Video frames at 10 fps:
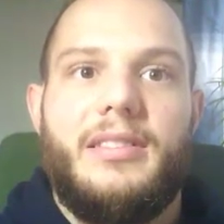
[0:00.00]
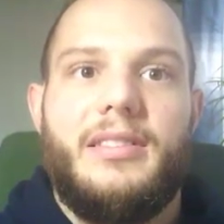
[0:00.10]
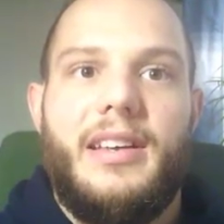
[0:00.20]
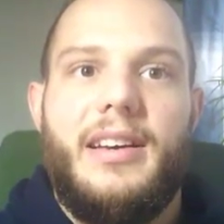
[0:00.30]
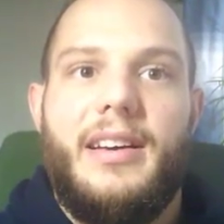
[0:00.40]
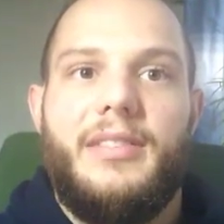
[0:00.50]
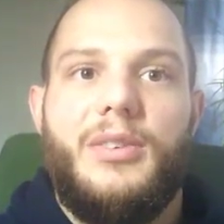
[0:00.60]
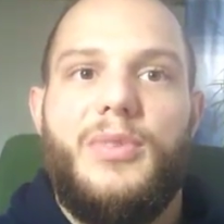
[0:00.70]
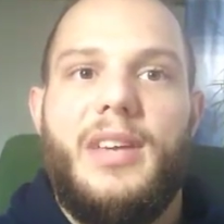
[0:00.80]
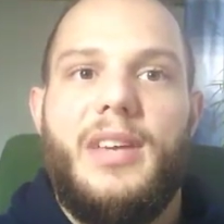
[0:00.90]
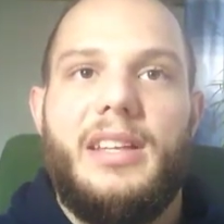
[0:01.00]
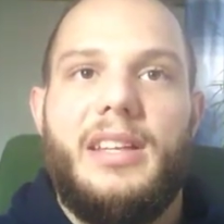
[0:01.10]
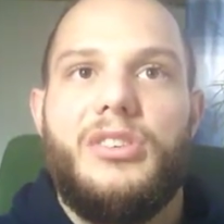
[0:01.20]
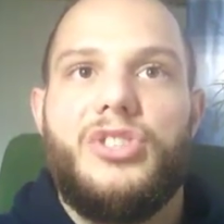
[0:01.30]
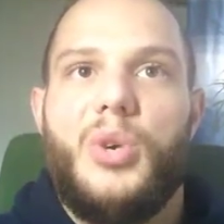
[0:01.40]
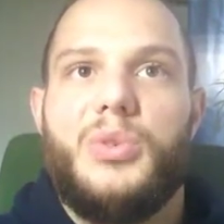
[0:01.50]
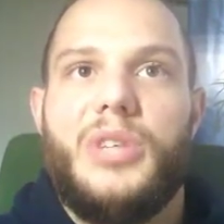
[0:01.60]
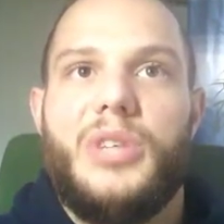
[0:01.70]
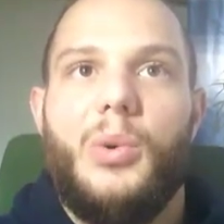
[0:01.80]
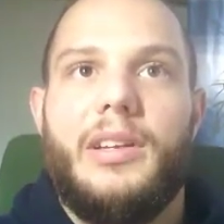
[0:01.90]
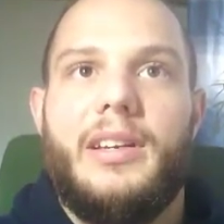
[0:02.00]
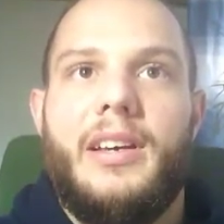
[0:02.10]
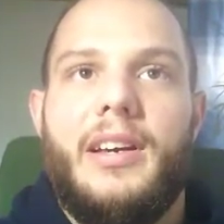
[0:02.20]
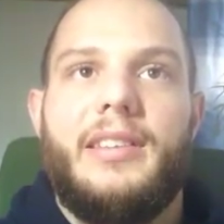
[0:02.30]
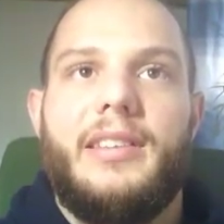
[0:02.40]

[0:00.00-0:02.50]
the UV editor shows only